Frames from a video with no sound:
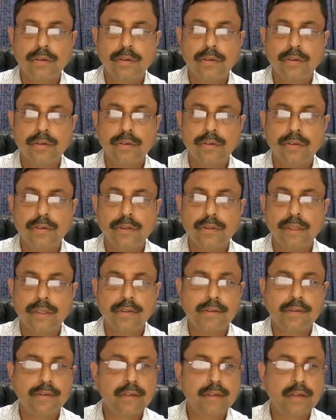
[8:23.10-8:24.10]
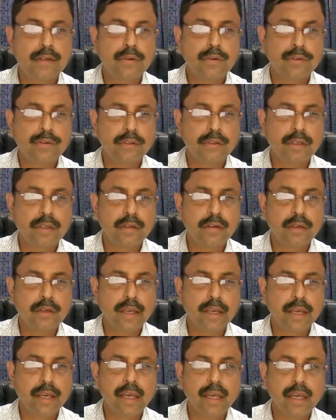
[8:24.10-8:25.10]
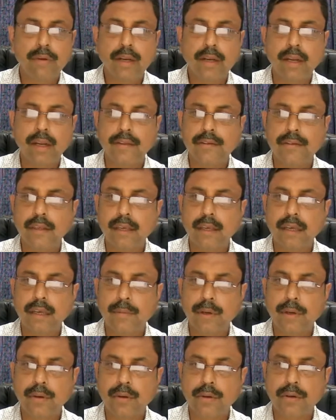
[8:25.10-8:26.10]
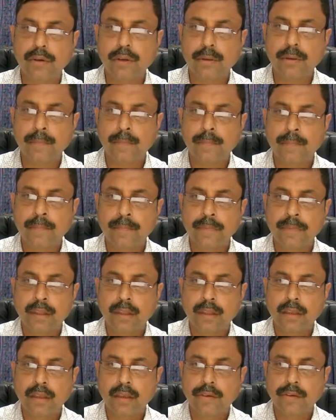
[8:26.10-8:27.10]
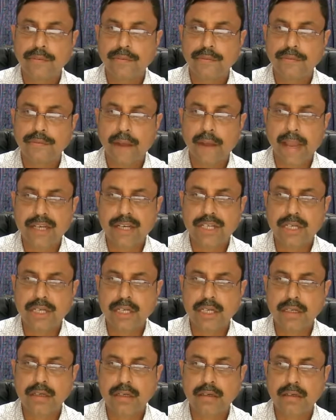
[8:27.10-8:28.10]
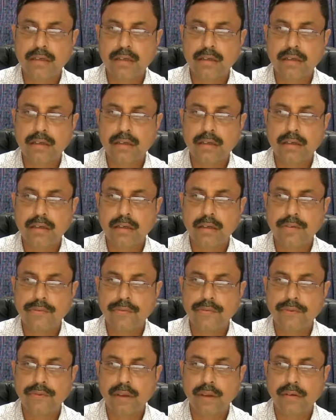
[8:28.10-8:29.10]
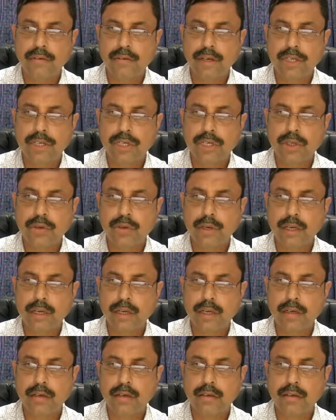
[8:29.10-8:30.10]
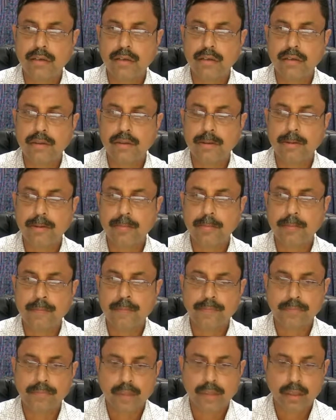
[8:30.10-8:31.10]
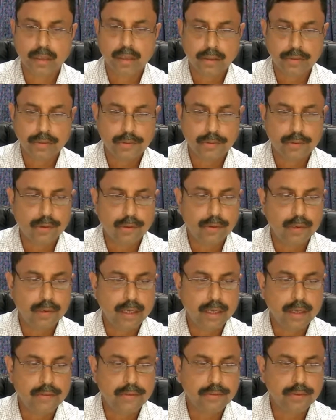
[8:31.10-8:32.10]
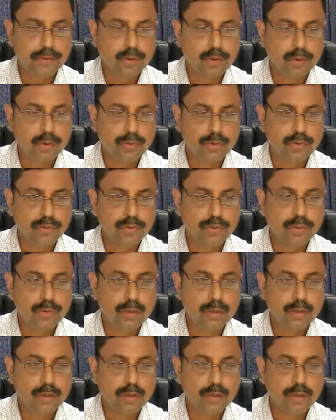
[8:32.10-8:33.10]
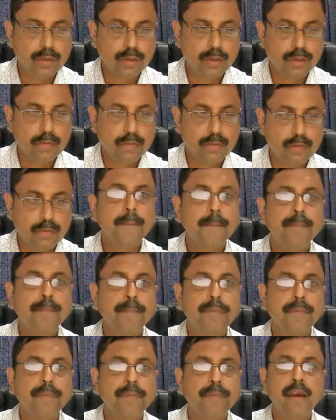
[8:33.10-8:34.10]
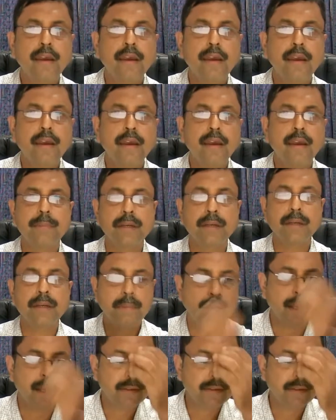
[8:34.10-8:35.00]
this is the question, Neha, you are asking about fraction, feed ratio, and so let us go to our Aspen Plus,